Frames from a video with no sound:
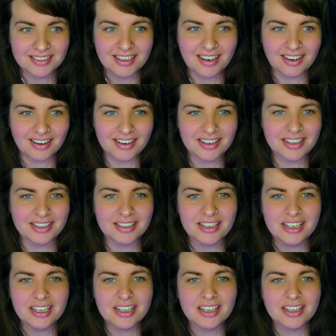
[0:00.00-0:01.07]
Hannah
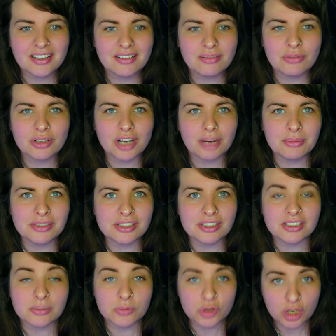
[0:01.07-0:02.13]
would come into
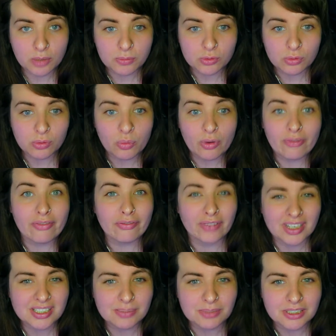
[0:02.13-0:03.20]
some trouble with
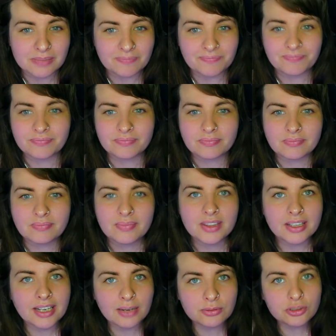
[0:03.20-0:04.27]
investment
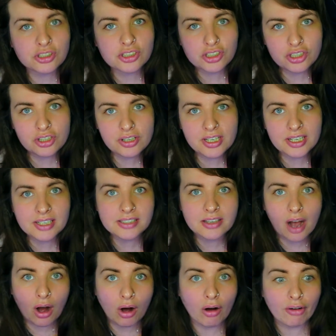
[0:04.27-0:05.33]
now, just two years
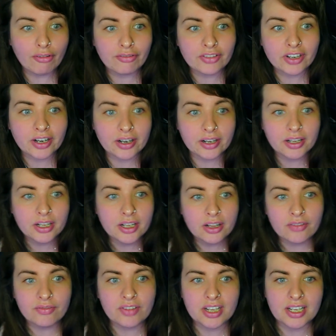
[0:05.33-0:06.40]
after
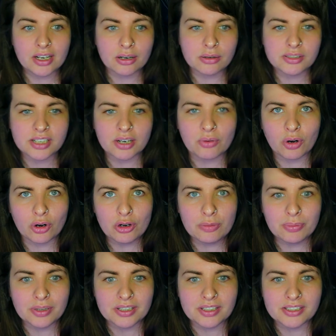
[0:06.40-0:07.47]
the hotel
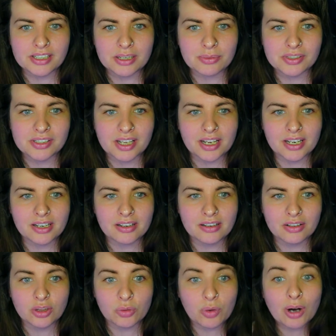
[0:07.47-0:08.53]
opened, it was then
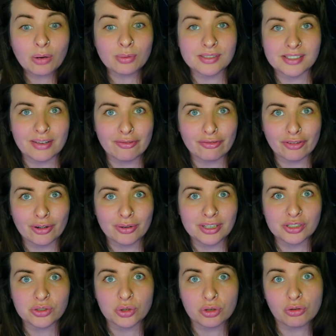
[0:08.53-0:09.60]
the world was then thrown
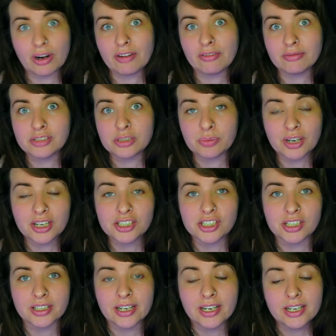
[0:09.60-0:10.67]
into a Great
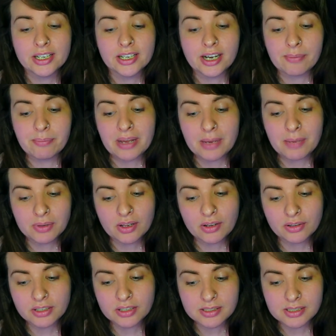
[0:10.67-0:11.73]
Depression, and people aren't
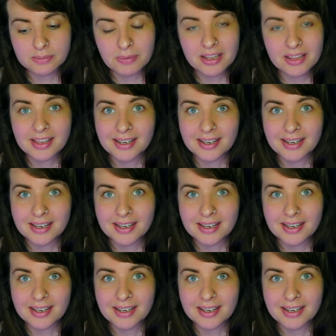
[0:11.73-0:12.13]
going to spend that